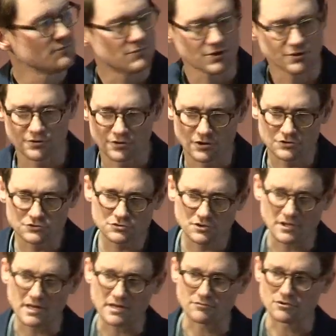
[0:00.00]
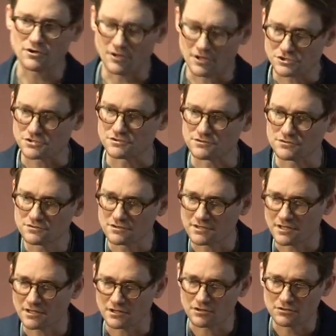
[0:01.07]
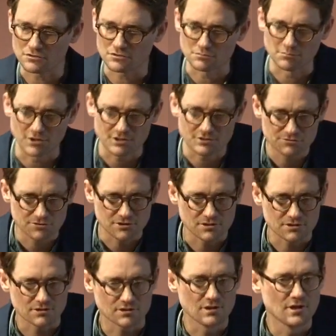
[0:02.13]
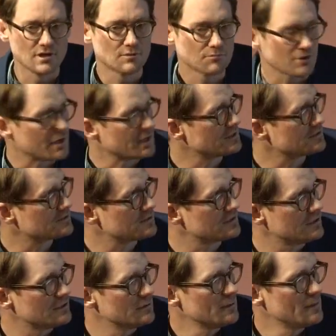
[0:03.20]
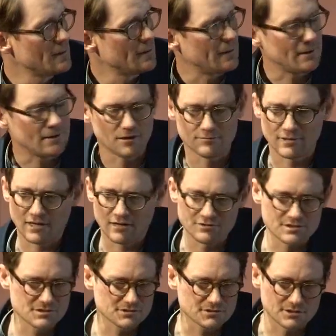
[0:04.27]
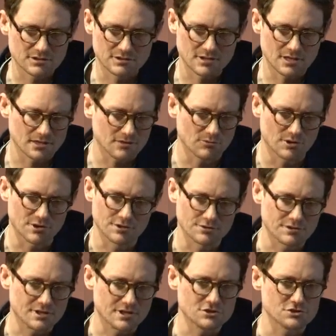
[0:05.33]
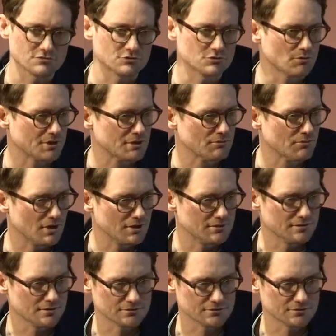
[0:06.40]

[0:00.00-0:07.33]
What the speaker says: But there are also a lot of cautions, and that include breastfeeding, pregnancy, obviously anyone under the age of 21.